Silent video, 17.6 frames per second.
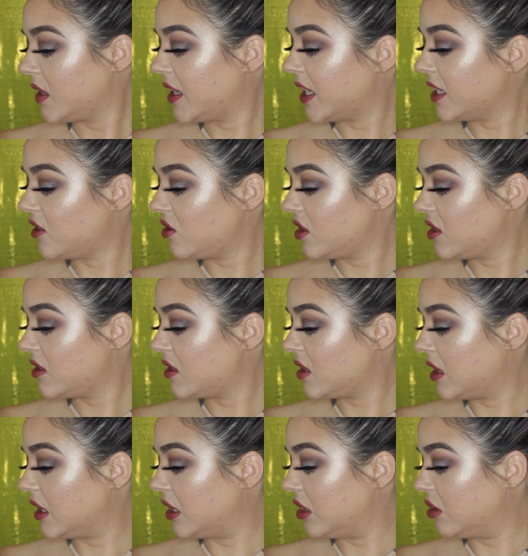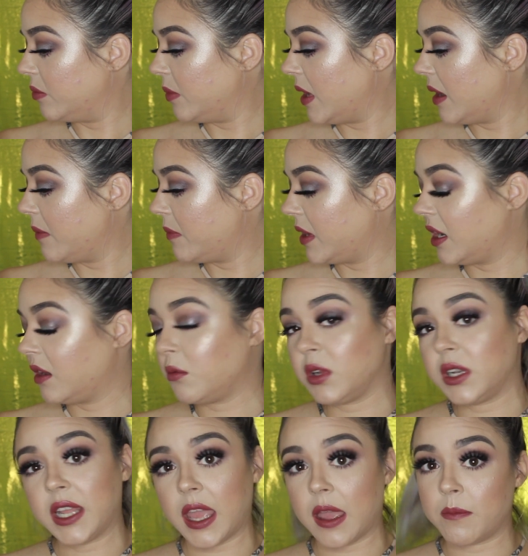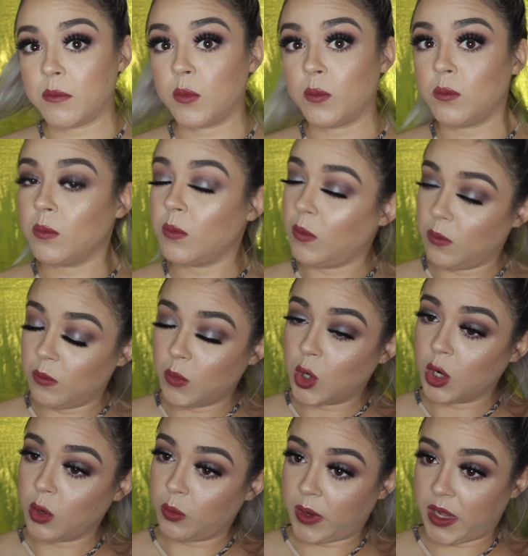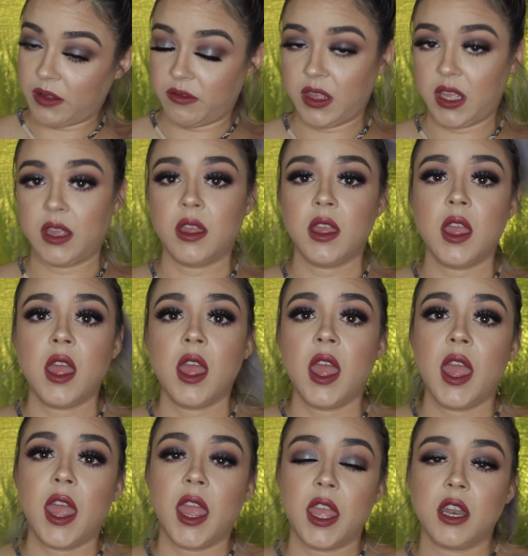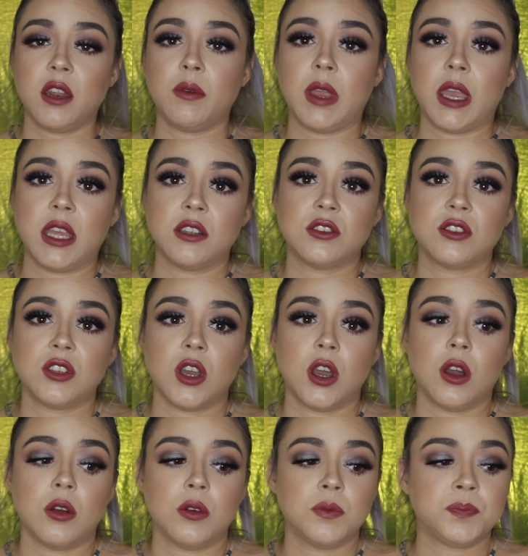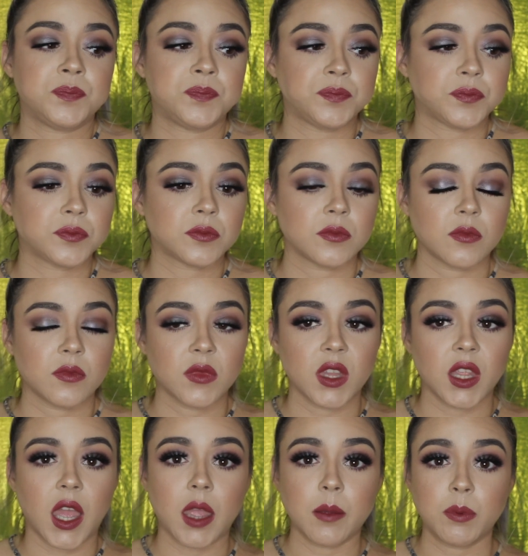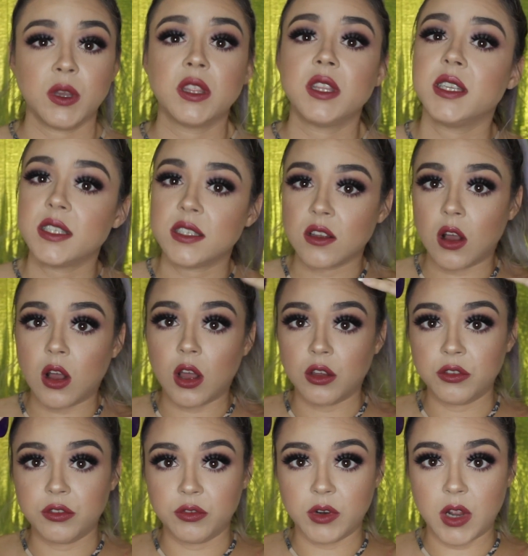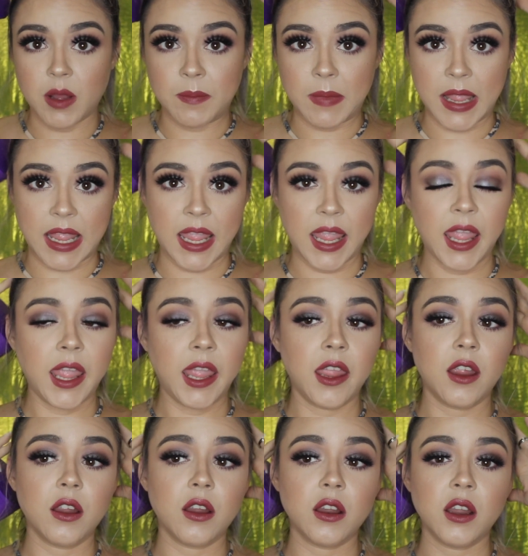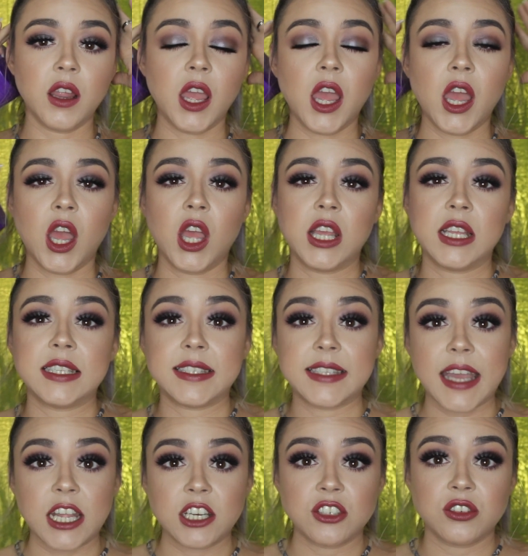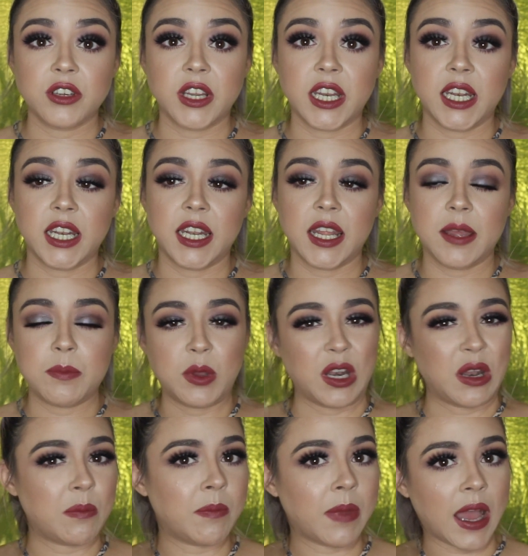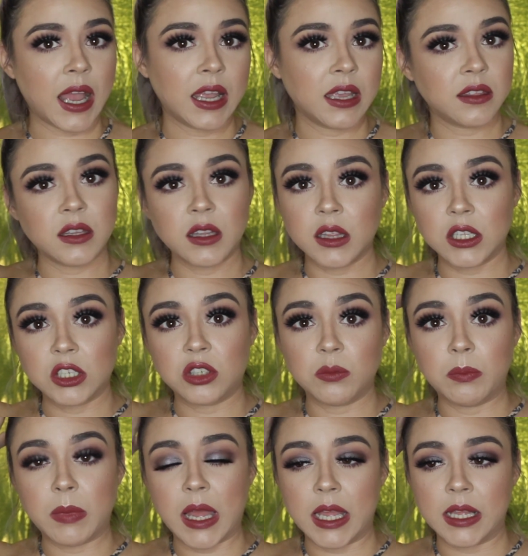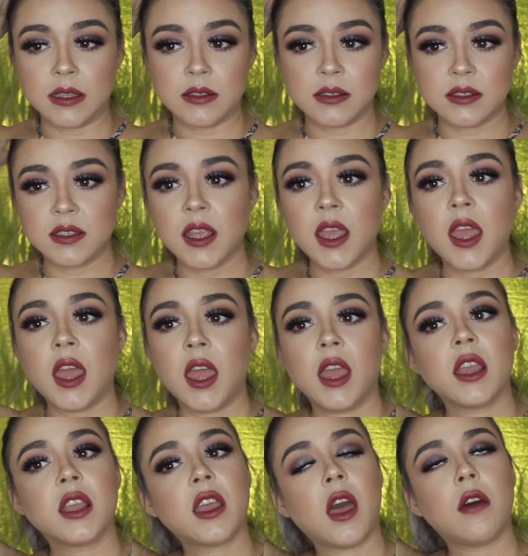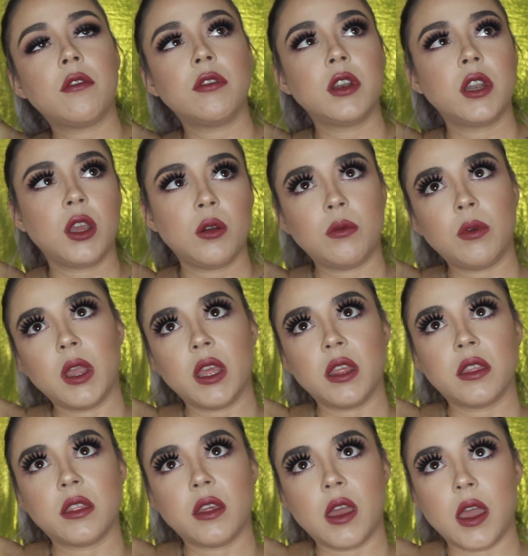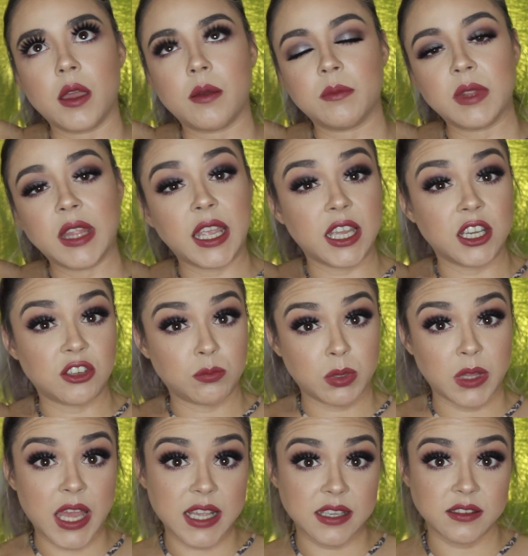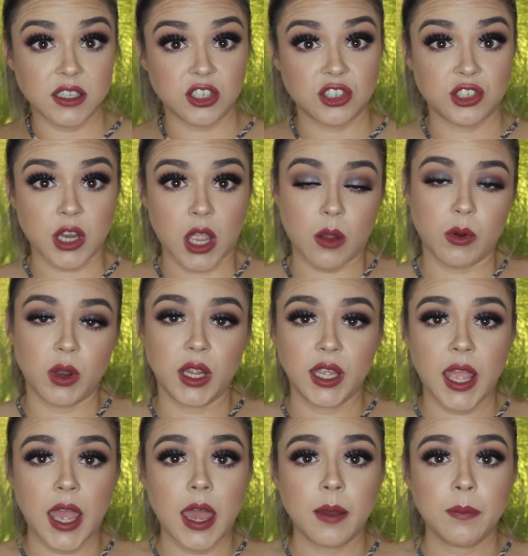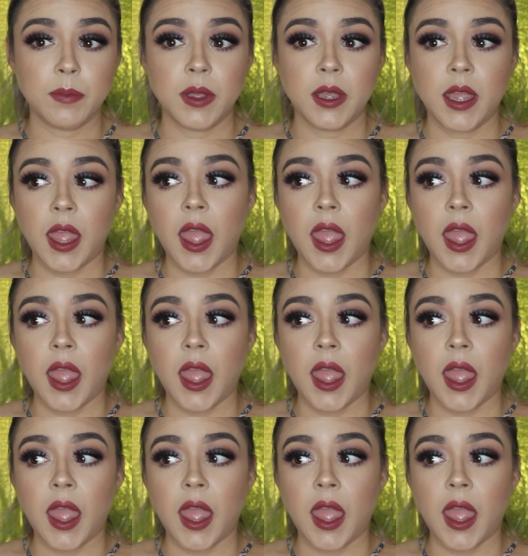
That's just a little bit, but it would get more wavy. Anyway, so I put this all throughout my hair, saturated it, put it back in the little buns, covered it with like a plastic shower cap,